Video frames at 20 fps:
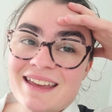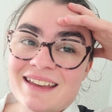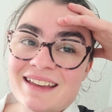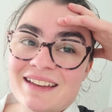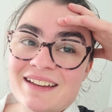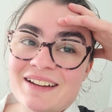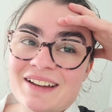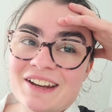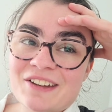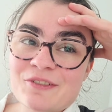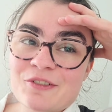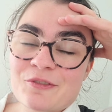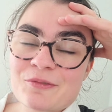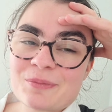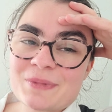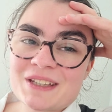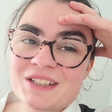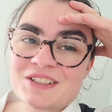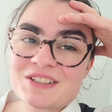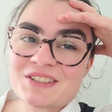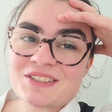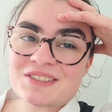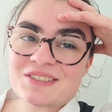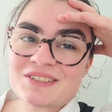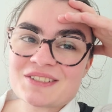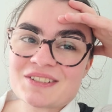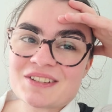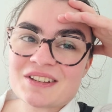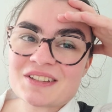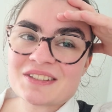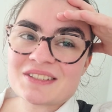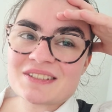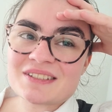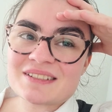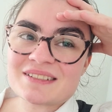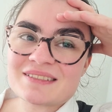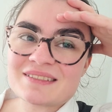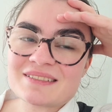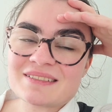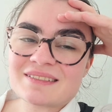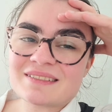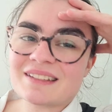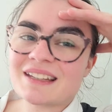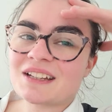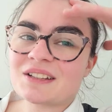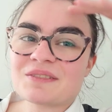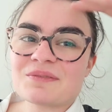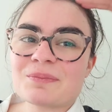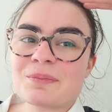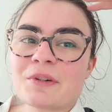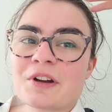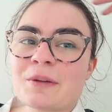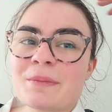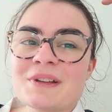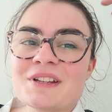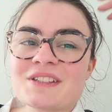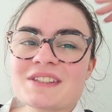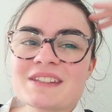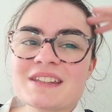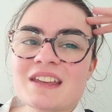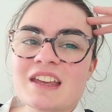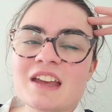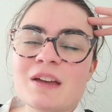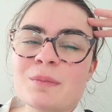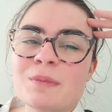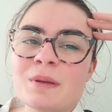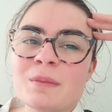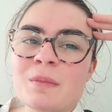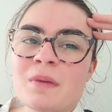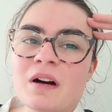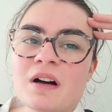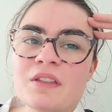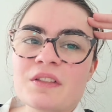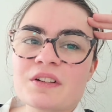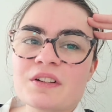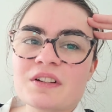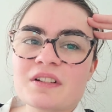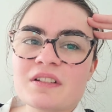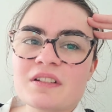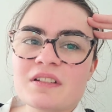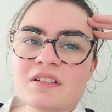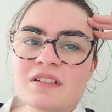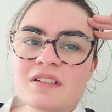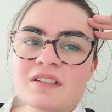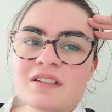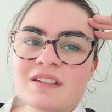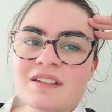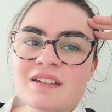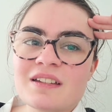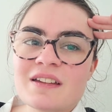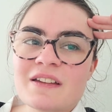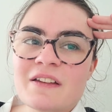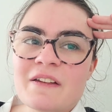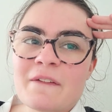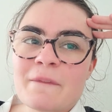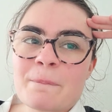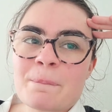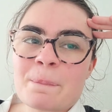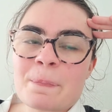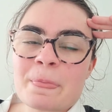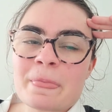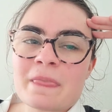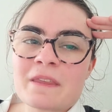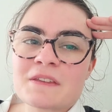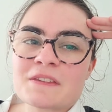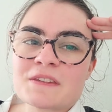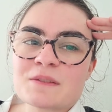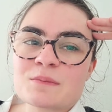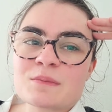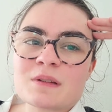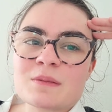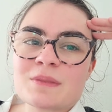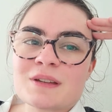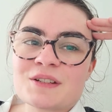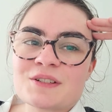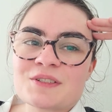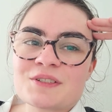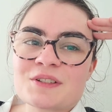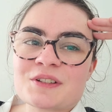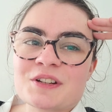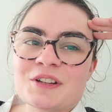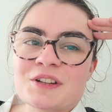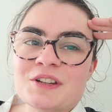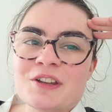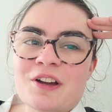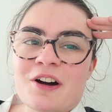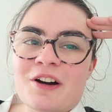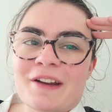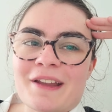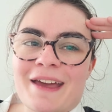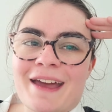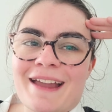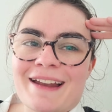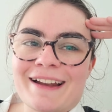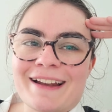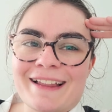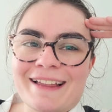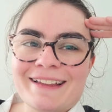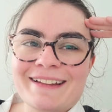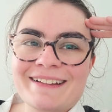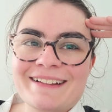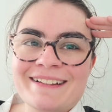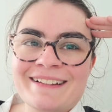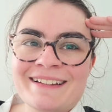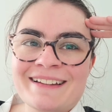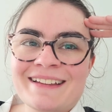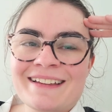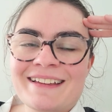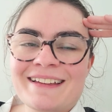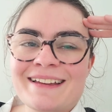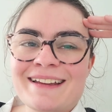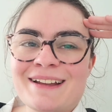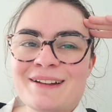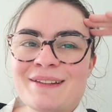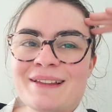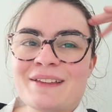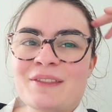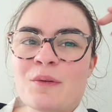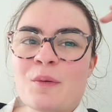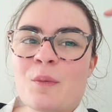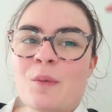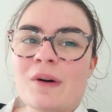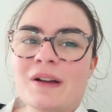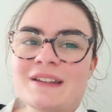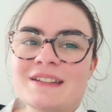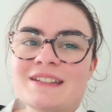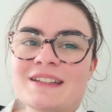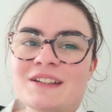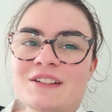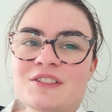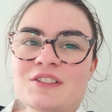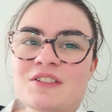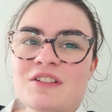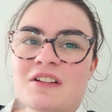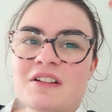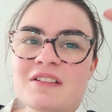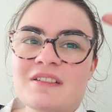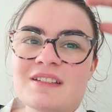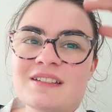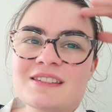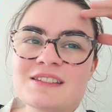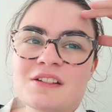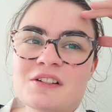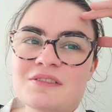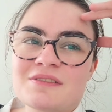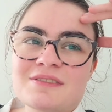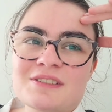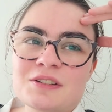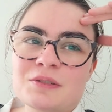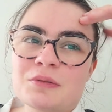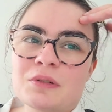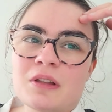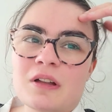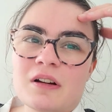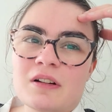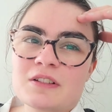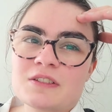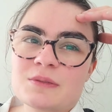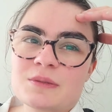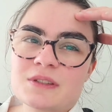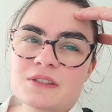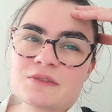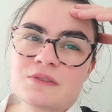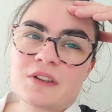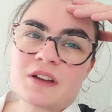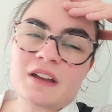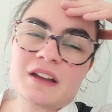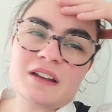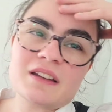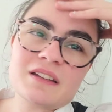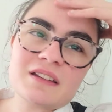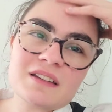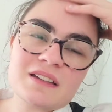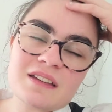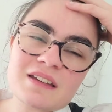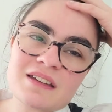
And kind of me just doesn't, like, part of me just can't be bothered. So maybe I'm just gonna not edit it in like the one take shot. It's not too long, so it's fine.